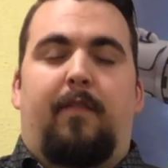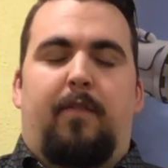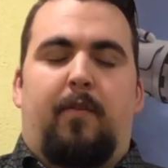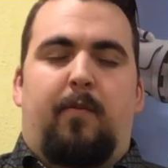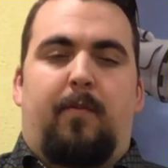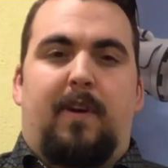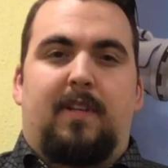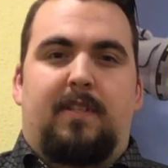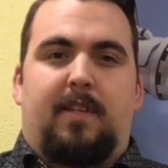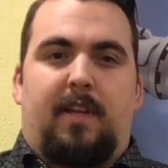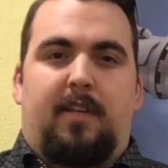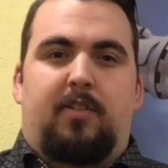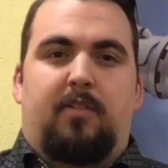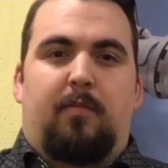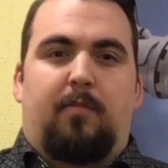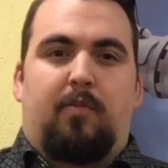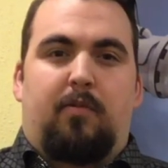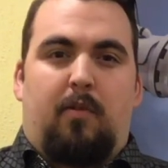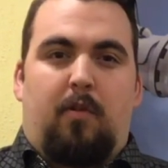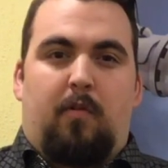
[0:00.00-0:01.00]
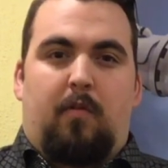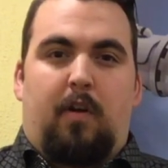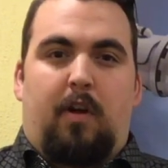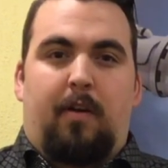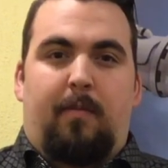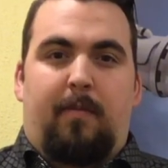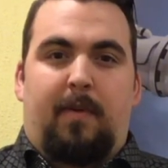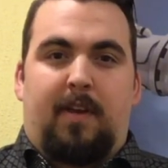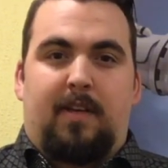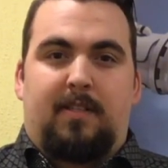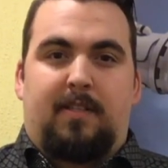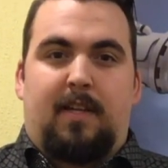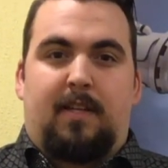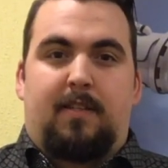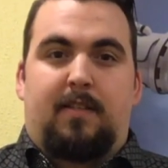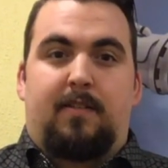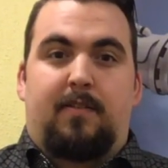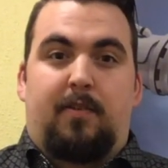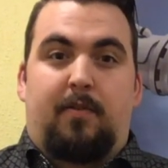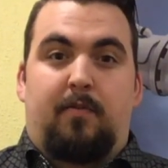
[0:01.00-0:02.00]
of the residential program is that
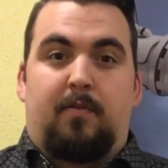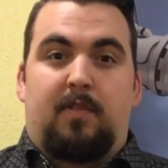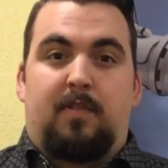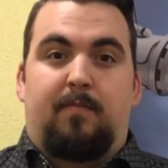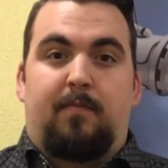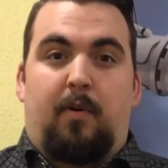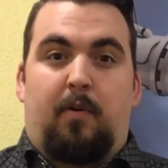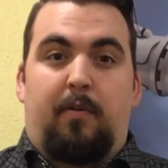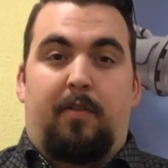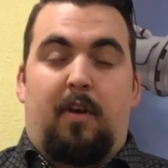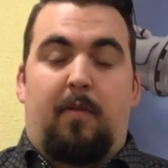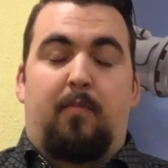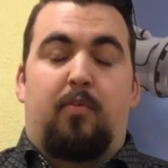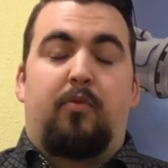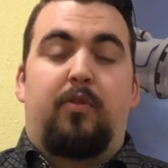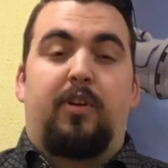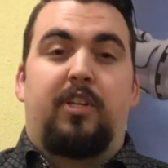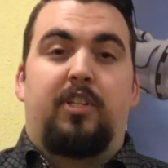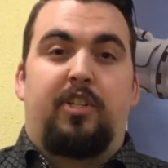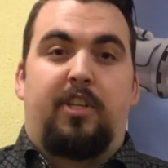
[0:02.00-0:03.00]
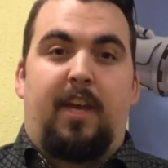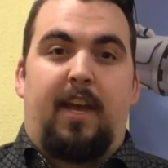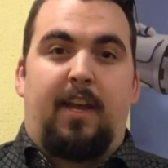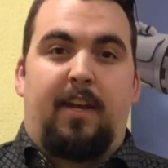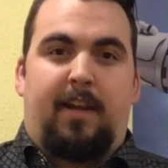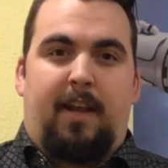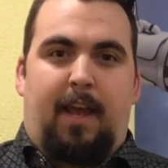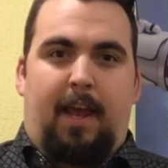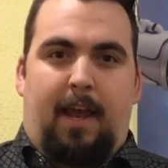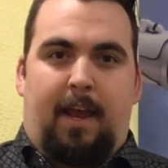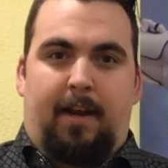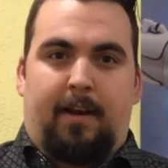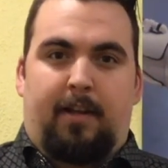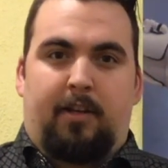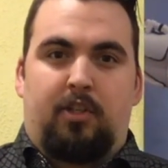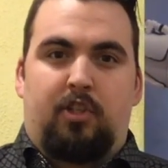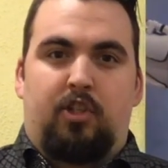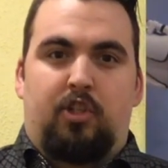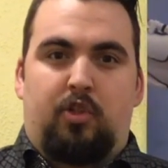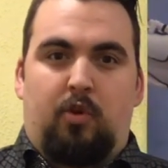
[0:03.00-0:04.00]
students both appreciate and
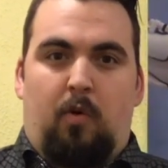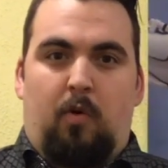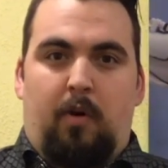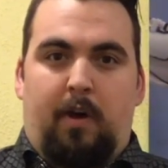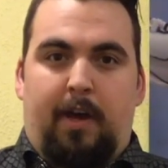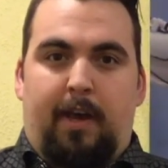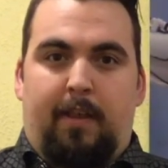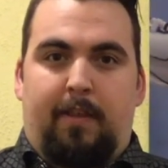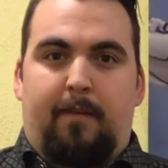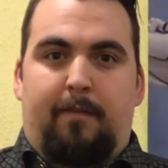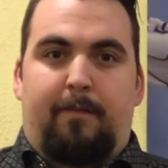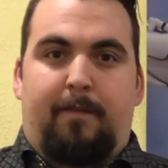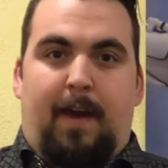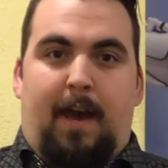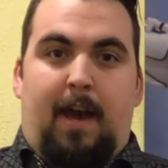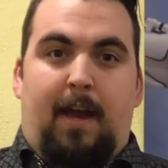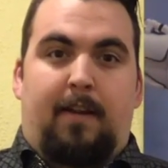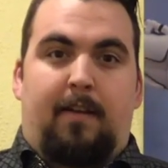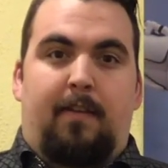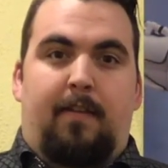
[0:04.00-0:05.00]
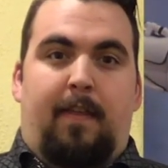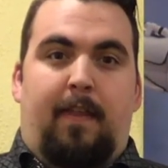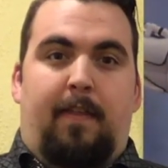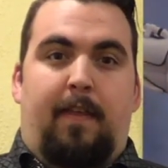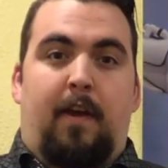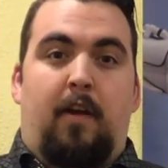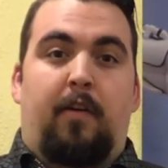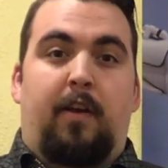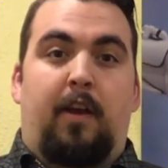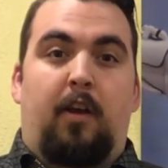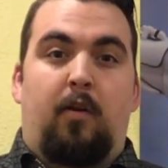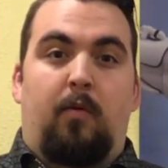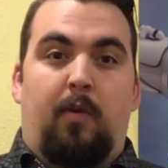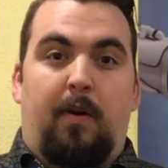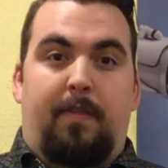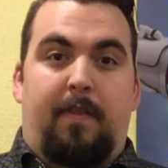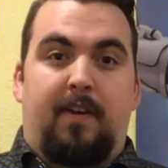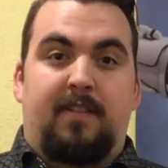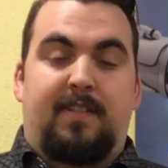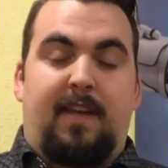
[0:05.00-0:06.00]
enjoy the fact that they're here
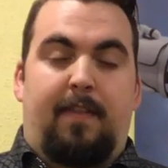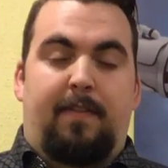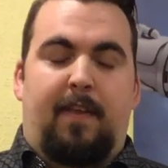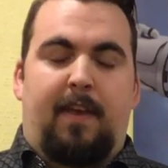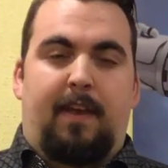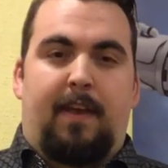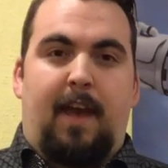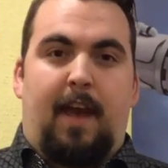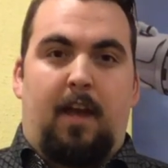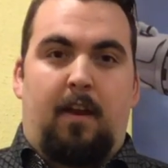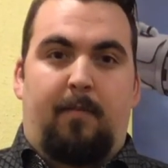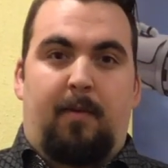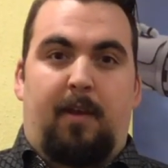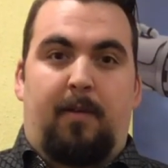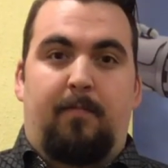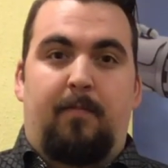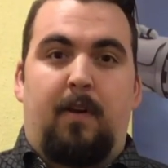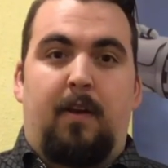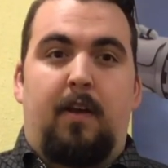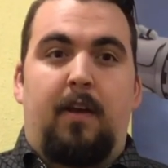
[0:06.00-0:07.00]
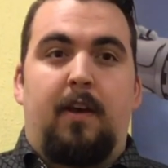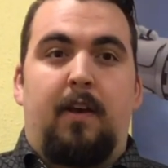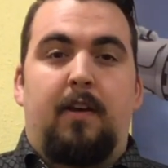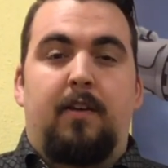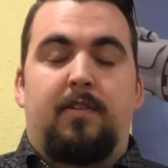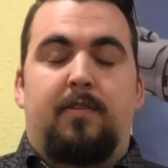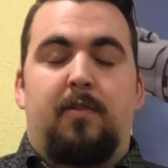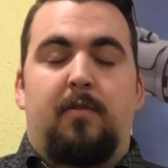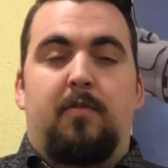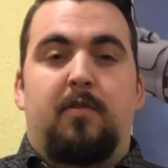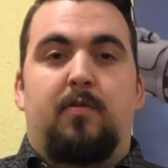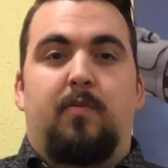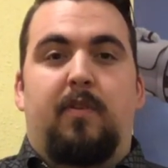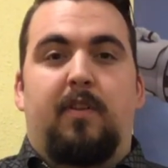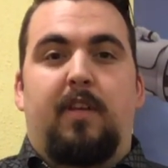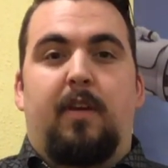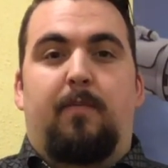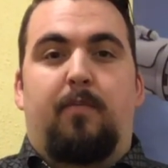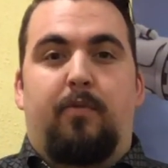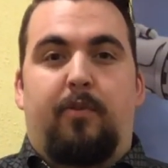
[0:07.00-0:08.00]
with us at the academy. Students
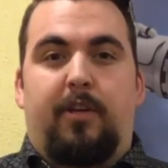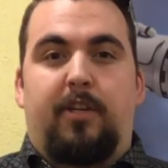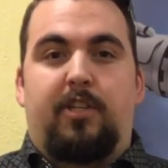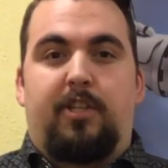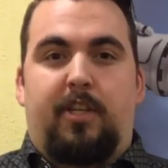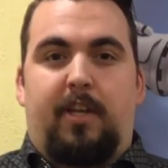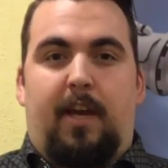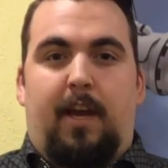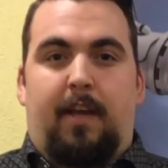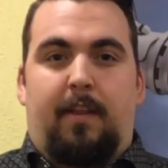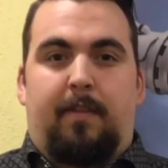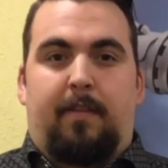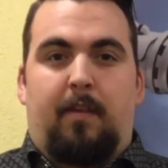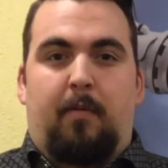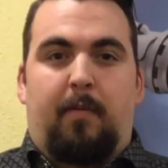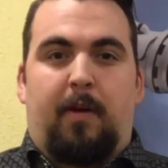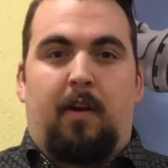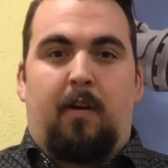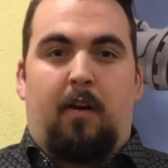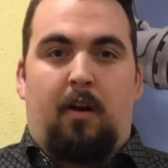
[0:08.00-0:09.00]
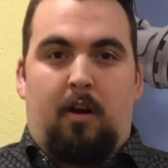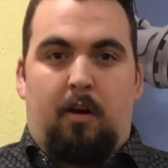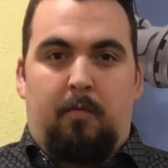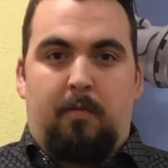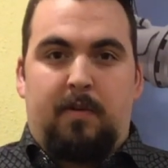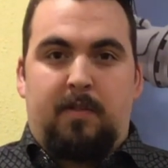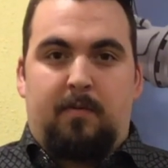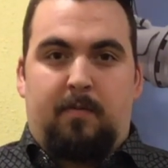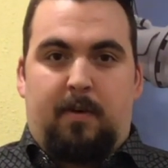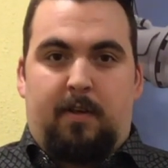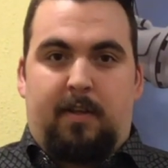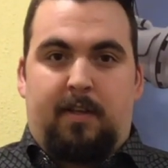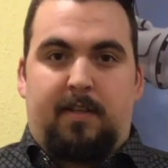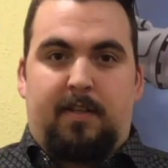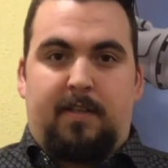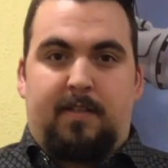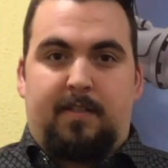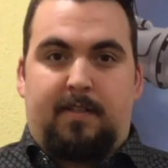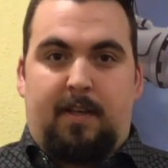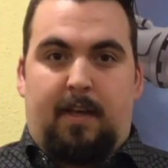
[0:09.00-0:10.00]
really appreciate that we are always willing
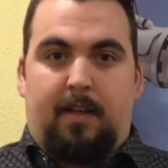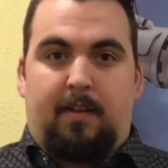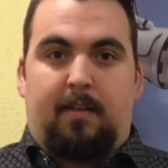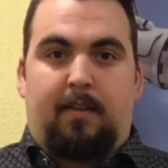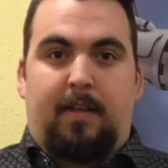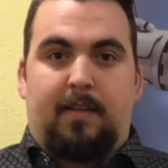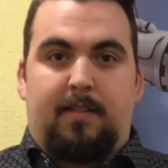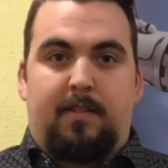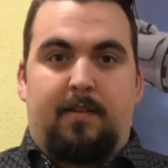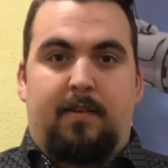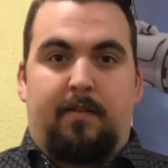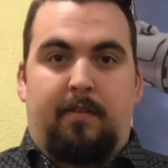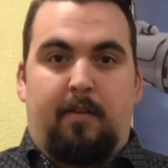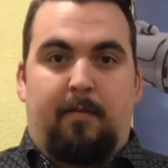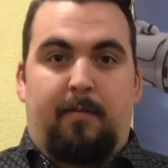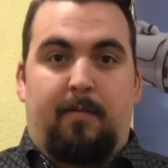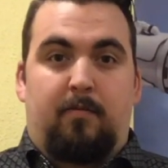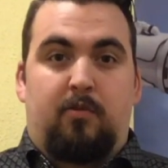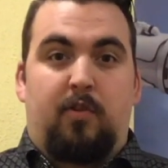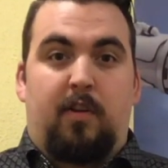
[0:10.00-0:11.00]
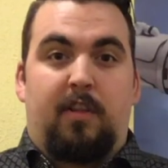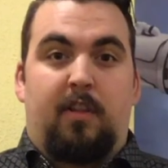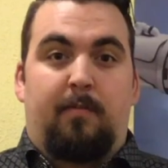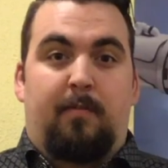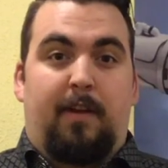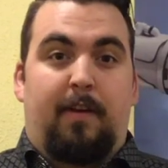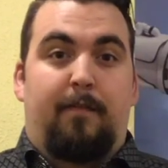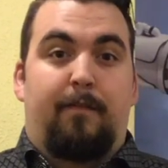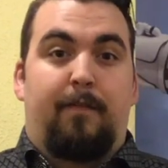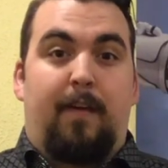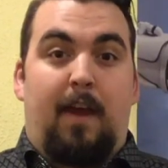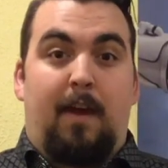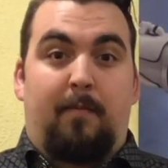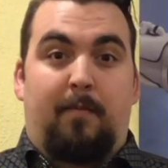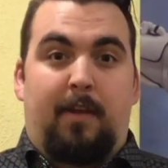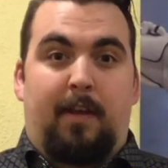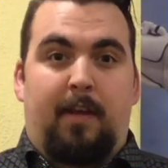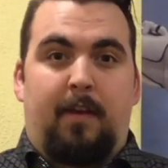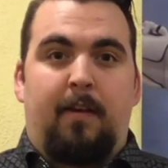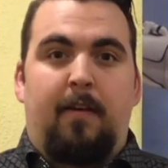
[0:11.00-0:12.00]
to sit, listen to them, treat them like
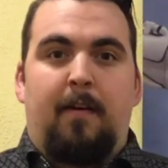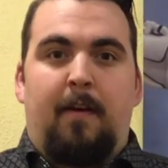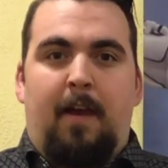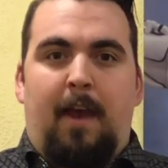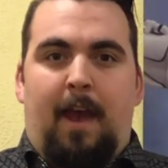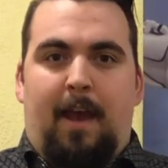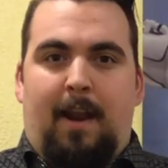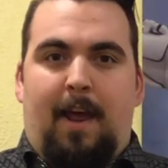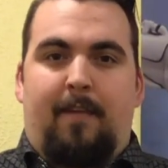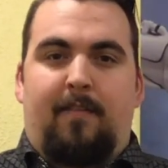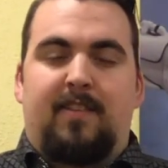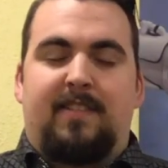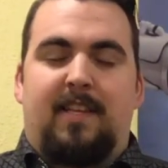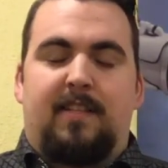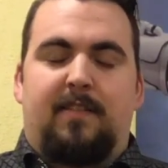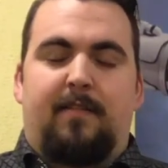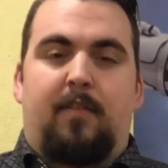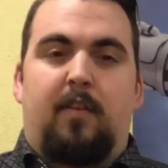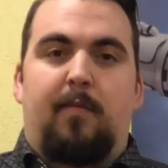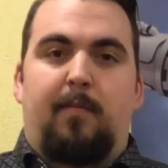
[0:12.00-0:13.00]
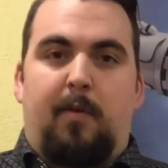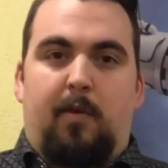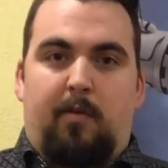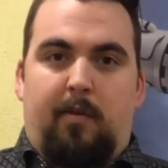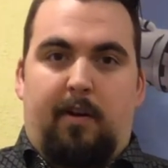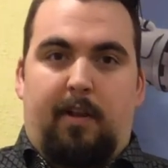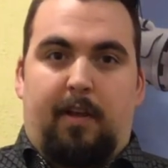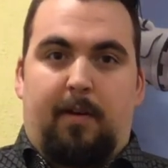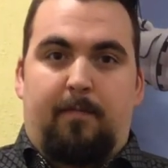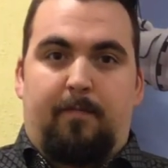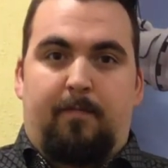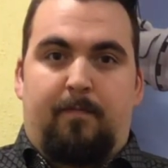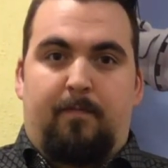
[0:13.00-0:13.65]
family, and have a sense of community.